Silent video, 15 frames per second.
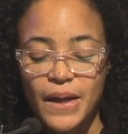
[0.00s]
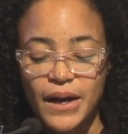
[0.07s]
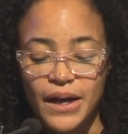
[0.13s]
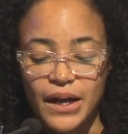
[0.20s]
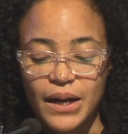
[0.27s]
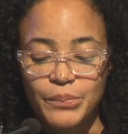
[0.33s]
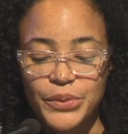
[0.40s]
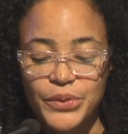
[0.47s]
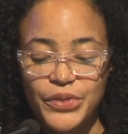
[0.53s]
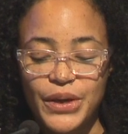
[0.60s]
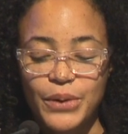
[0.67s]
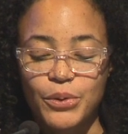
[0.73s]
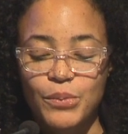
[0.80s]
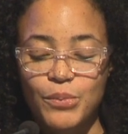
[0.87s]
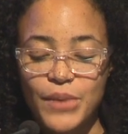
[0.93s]
um, but
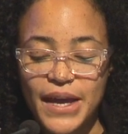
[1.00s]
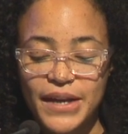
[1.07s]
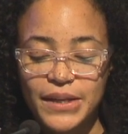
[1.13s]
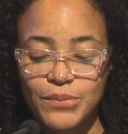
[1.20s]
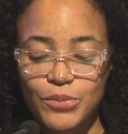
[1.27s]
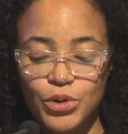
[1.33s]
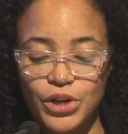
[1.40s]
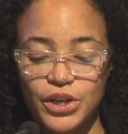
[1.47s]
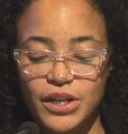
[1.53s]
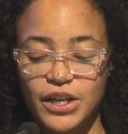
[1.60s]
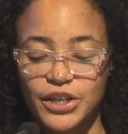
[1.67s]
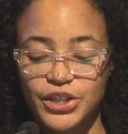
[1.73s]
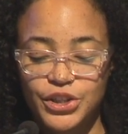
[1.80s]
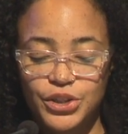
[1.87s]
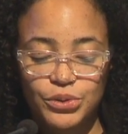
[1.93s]
there were many more
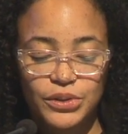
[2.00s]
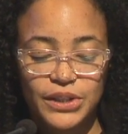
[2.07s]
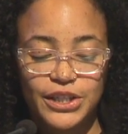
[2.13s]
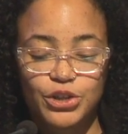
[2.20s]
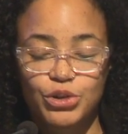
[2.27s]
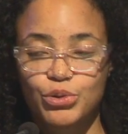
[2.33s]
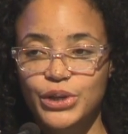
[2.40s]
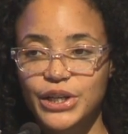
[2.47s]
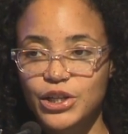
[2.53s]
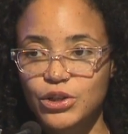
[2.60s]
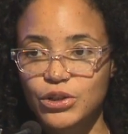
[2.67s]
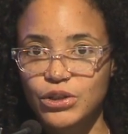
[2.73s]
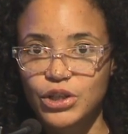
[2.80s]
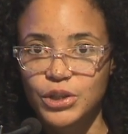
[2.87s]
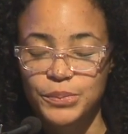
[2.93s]
acutely
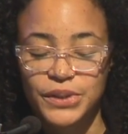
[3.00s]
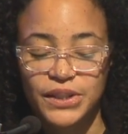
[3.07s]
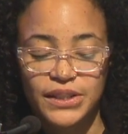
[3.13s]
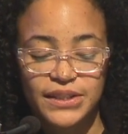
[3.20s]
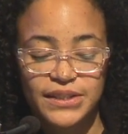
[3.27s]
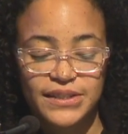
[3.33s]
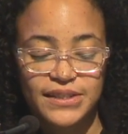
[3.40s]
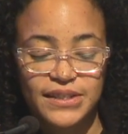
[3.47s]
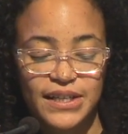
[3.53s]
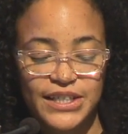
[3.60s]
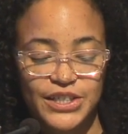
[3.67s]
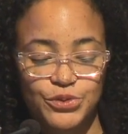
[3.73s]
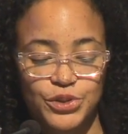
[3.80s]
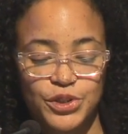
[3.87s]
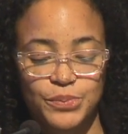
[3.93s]
critical or
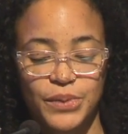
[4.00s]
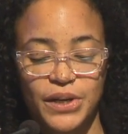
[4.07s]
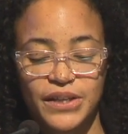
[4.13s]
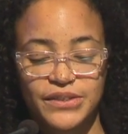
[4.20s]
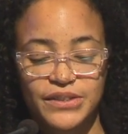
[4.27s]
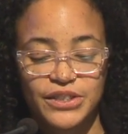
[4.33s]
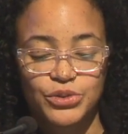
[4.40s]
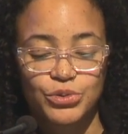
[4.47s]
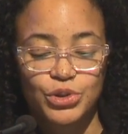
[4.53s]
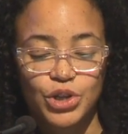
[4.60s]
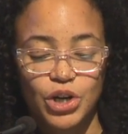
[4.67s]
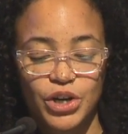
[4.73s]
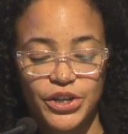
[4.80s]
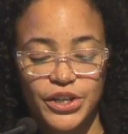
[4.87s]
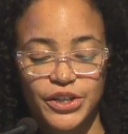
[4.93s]
politicized responses
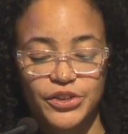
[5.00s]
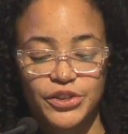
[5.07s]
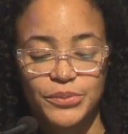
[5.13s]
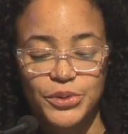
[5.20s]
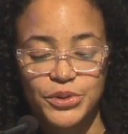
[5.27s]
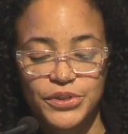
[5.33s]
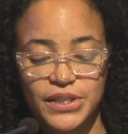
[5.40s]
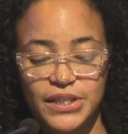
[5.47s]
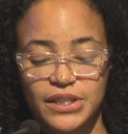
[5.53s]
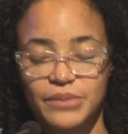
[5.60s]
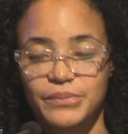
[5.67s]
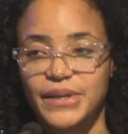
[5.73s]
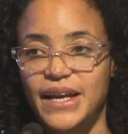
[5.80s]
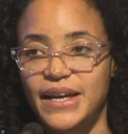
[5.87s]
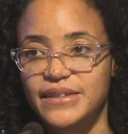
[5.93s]
regarding the
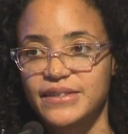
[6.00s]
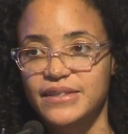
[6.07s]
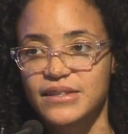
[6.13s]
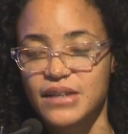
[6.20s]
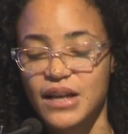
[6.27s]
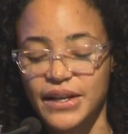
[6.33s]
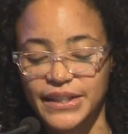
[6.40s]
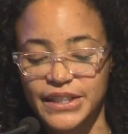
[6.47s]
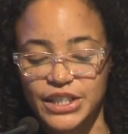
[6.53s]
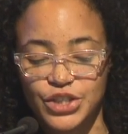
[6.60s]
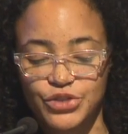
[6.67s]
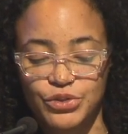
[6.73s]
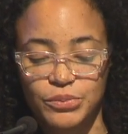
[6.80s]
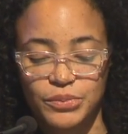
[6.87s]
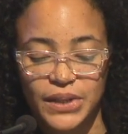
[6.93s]
museum and science
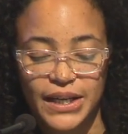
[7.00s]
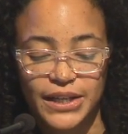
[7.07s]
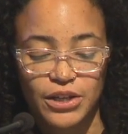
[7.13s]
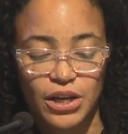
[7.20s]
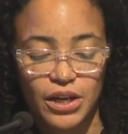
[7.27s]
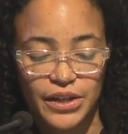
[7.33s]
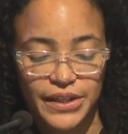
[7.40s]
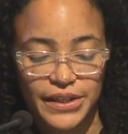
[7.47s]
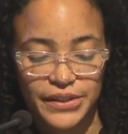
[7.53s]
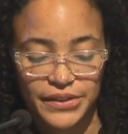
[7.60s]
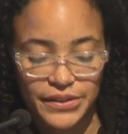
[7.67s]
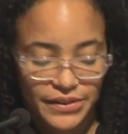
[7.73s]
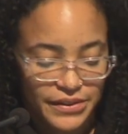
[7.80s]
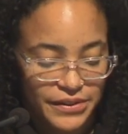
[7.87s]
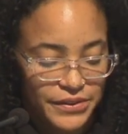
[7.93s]
from Black
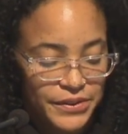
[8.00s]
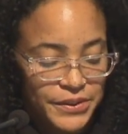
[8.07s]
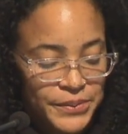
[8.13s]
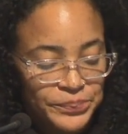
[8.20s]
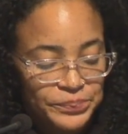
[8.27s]
audiences.